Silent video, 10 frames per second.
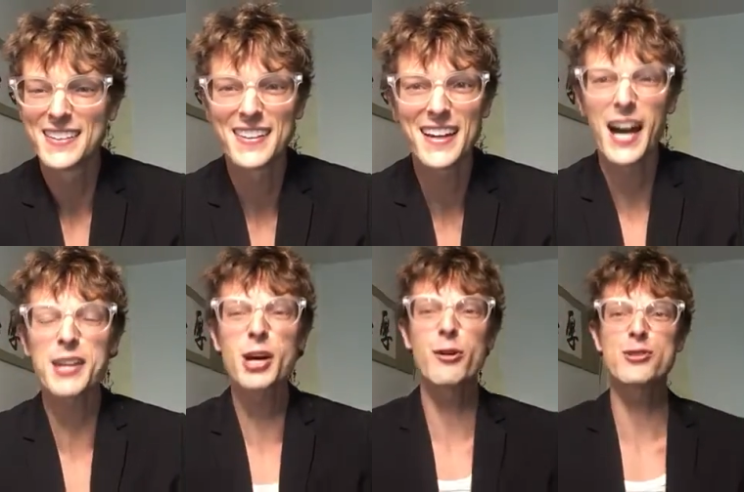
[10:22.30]
Like,
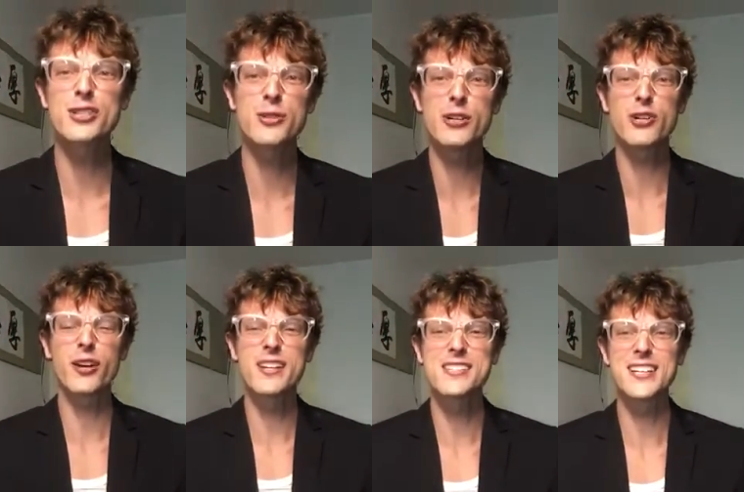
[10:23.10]
I thought it was going to be
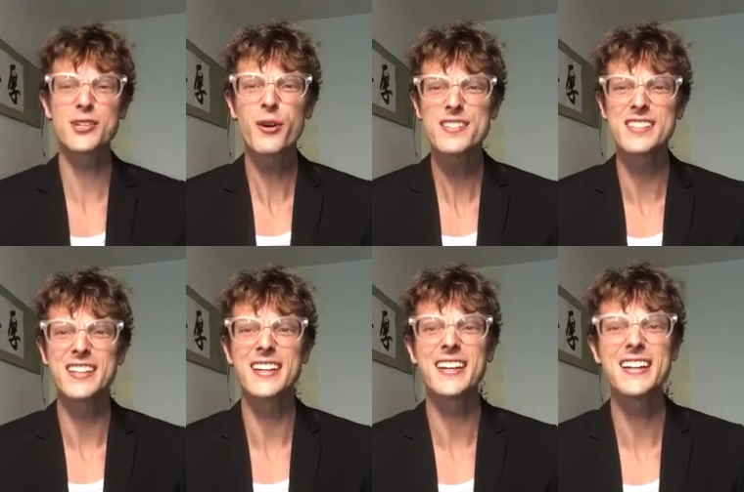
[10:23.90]
crazy and
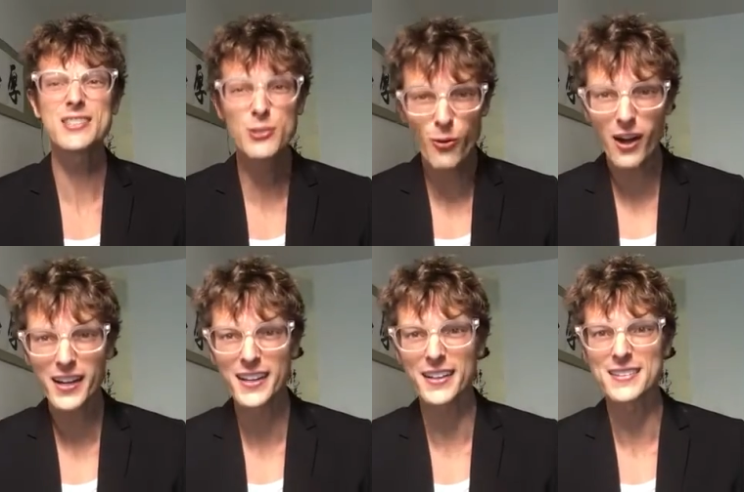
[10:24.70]
noisy. It's
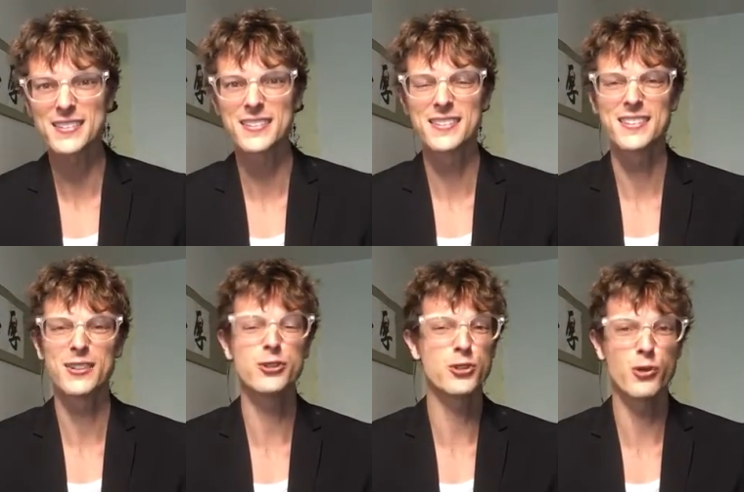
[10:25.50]
quiet
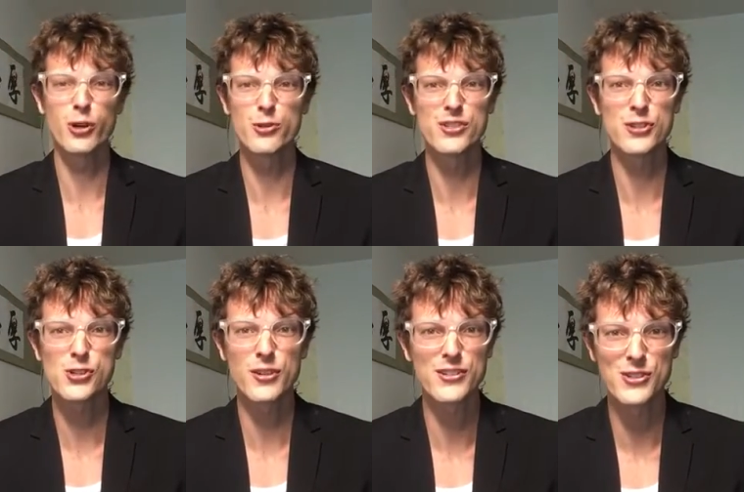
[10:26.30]
on the roads and the
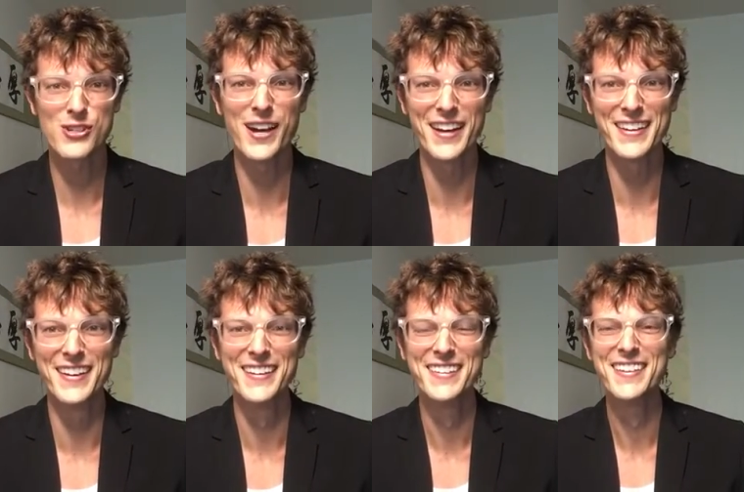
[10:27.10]
streets in
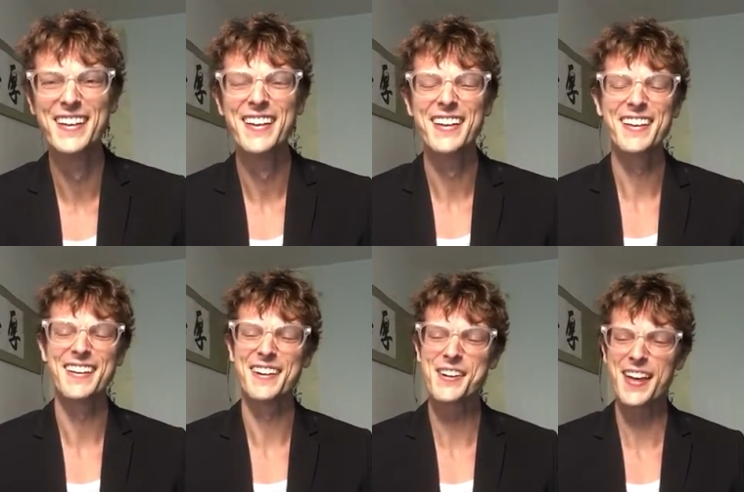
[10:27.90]
China.
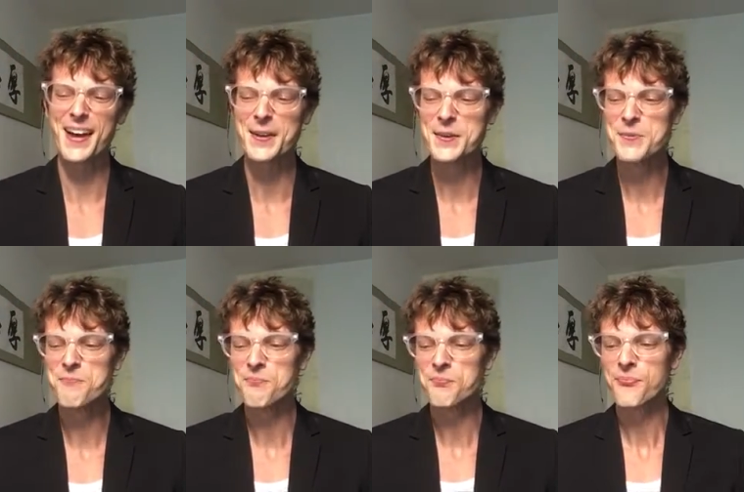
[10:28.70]
Okay,
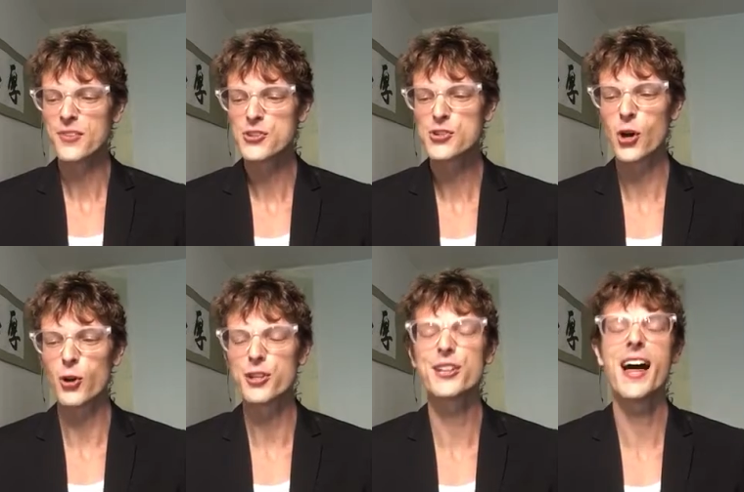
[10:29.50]

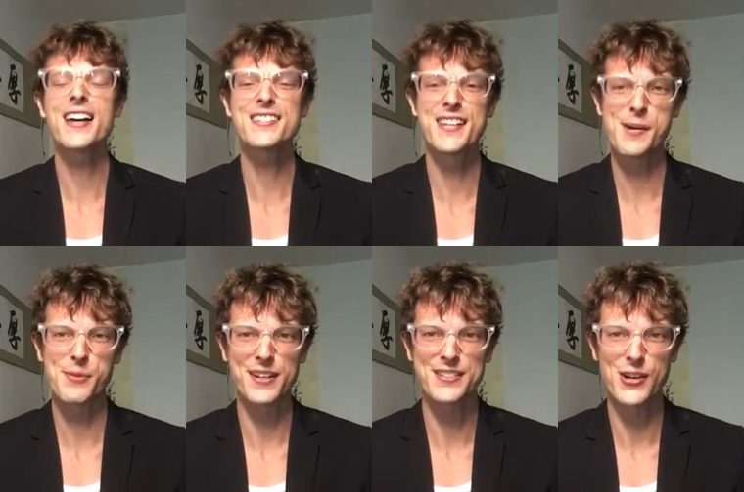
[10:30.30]
so the last thing I'm
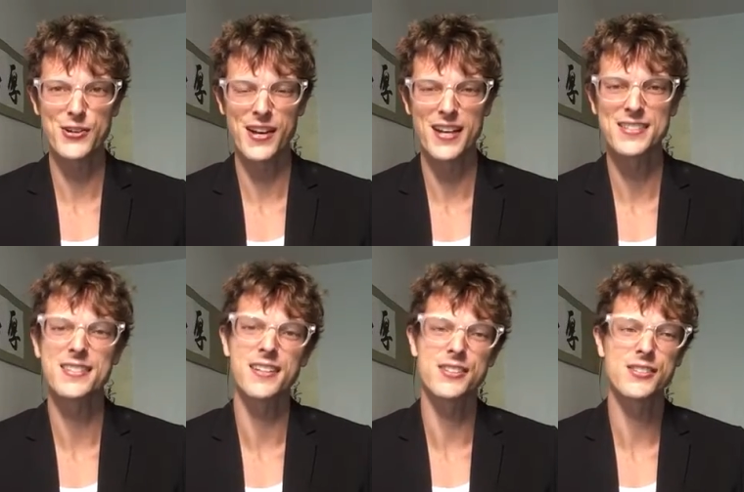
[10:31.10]
going to tell you guys
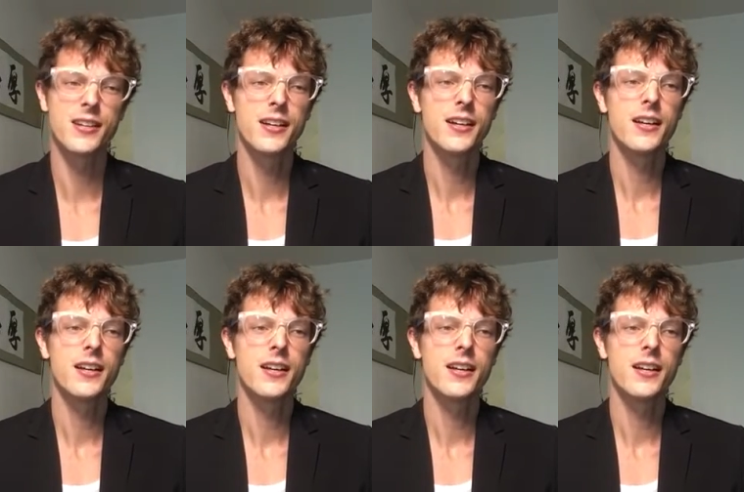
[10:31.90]
is this.